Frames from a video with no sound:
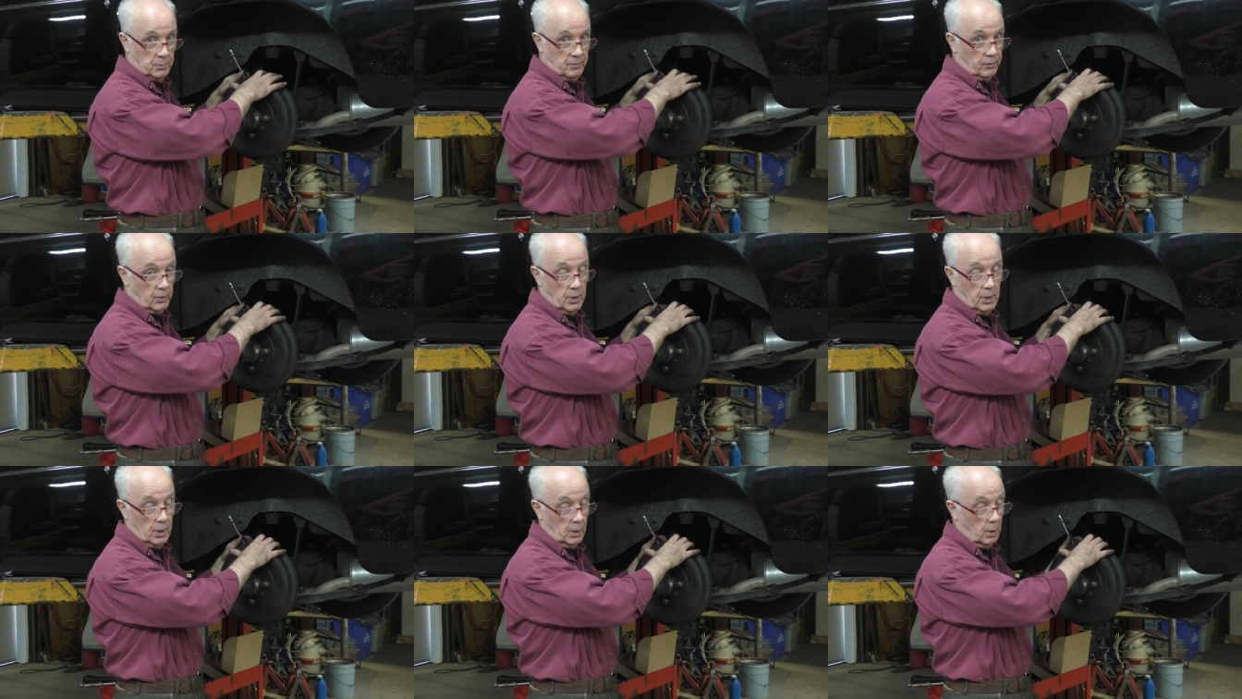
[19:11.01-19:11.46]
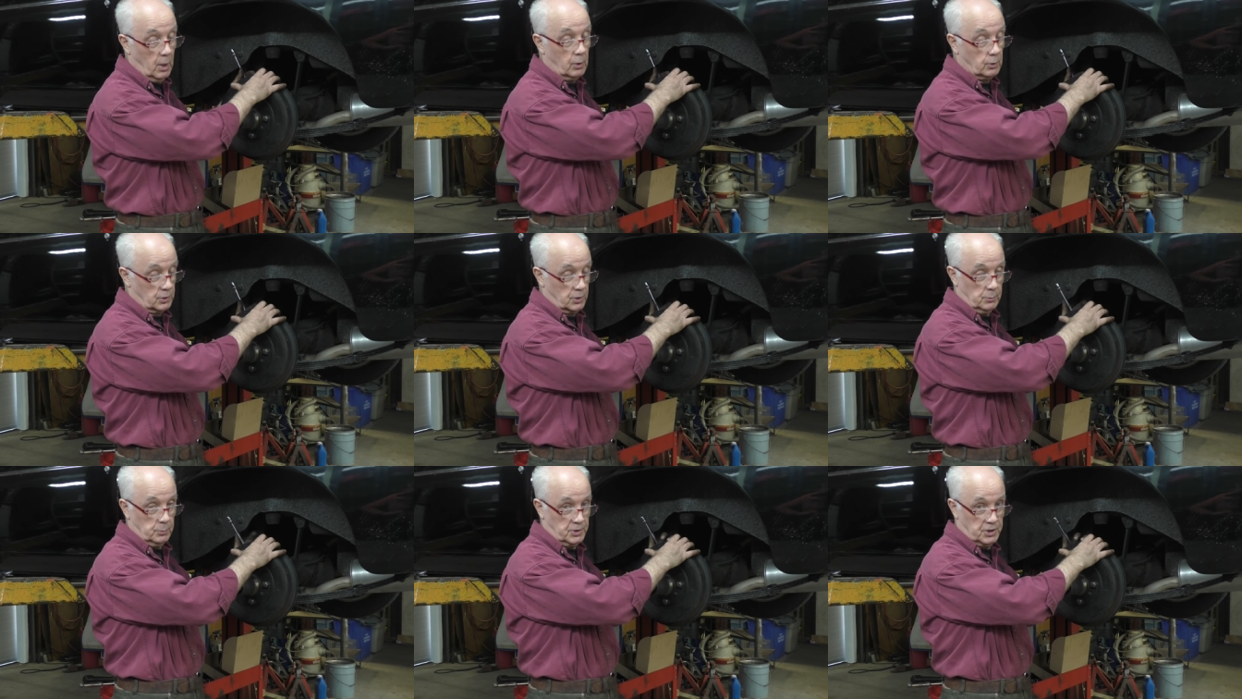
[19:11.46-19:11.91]
we've got it
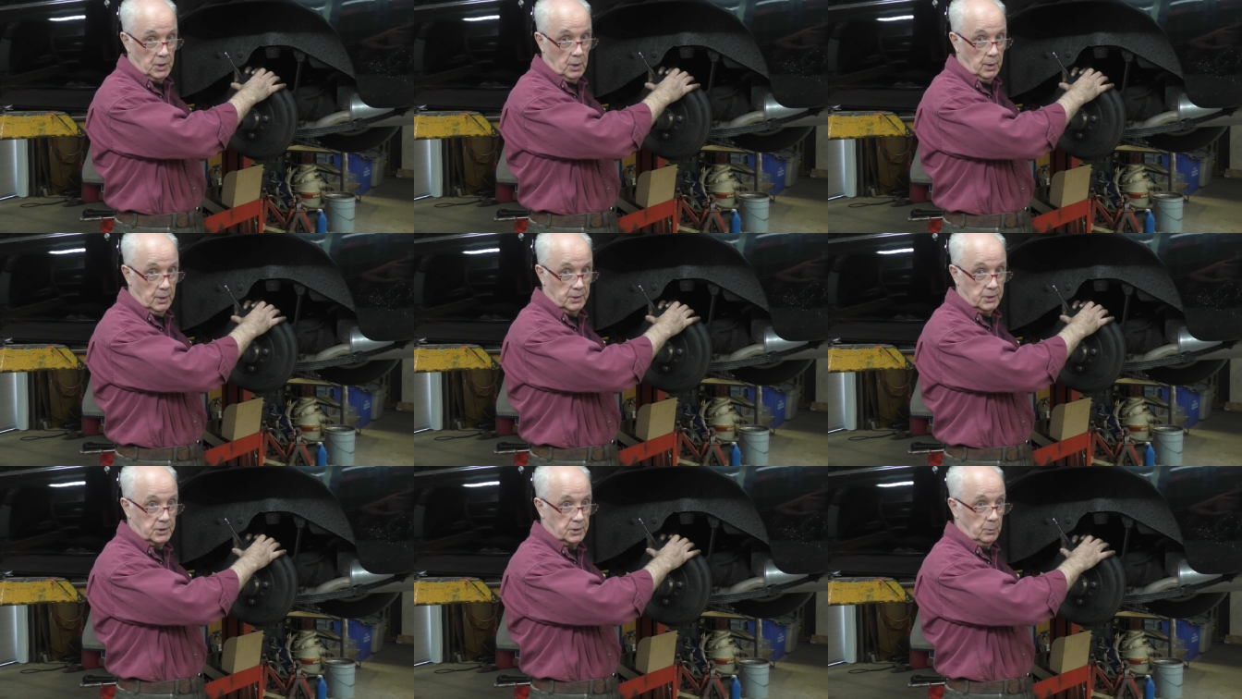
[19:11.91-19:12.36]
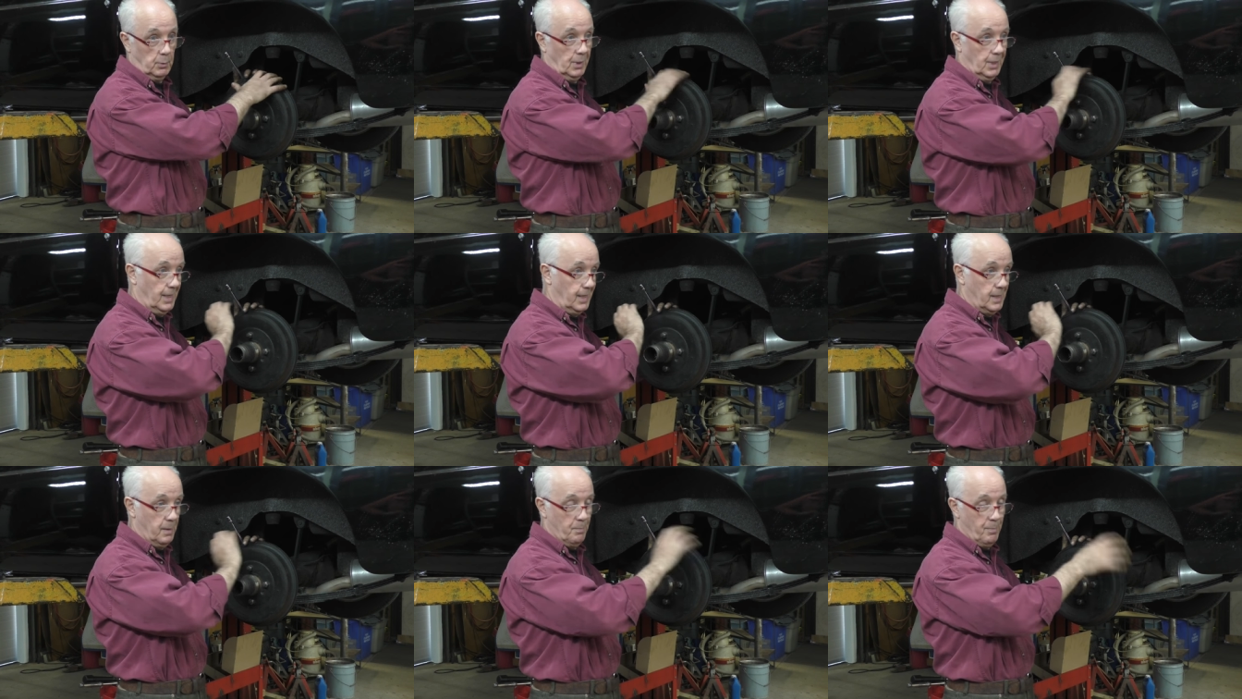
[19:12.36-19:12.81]
locked up solid so we
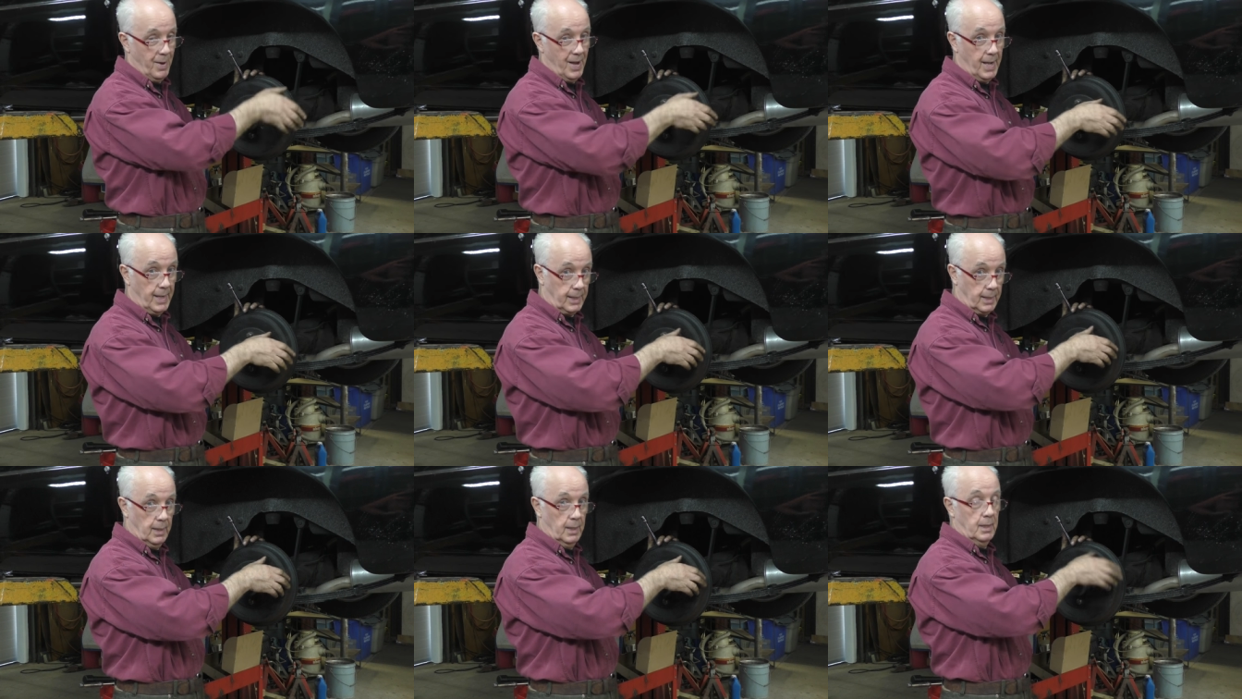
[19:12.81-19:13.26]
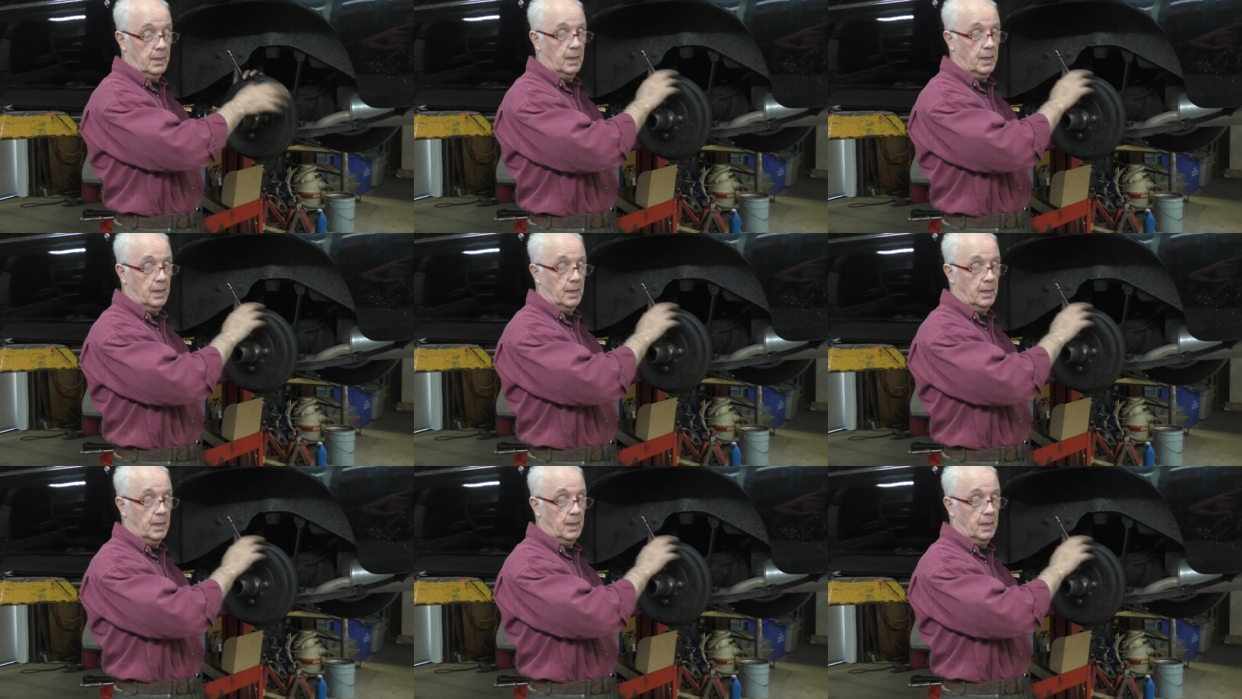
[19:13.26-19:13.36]
let it back